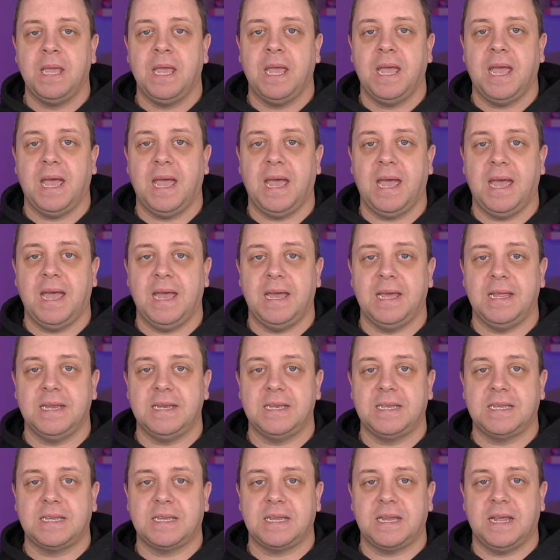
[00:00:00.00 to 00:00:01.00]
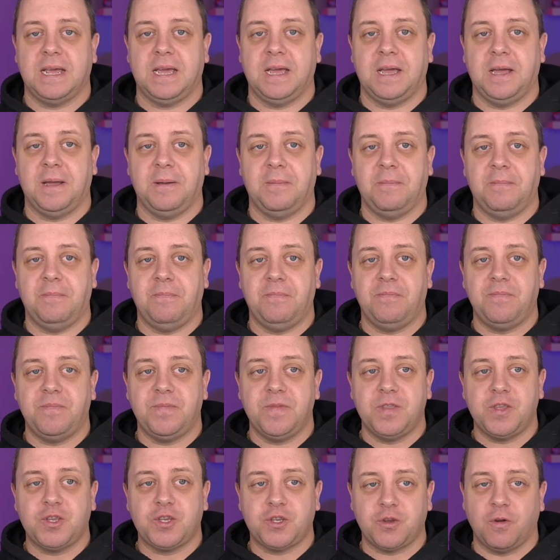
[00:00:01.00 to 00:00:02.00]
And uh,
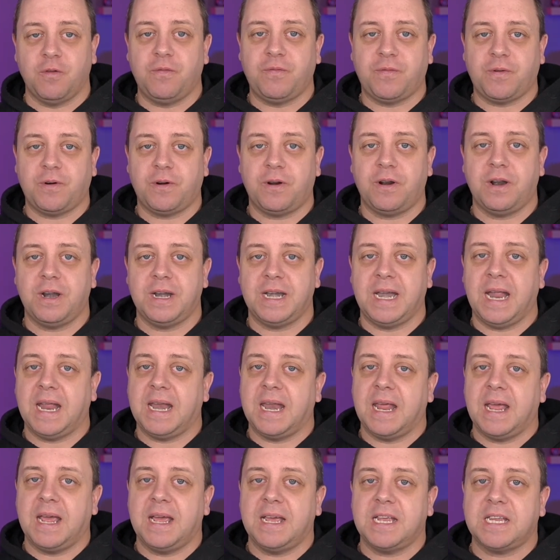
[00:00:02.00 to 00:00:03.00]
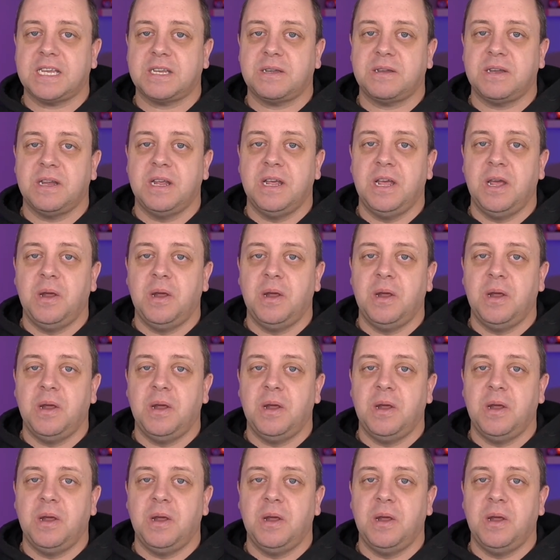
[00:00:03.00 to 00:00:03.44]
so far that has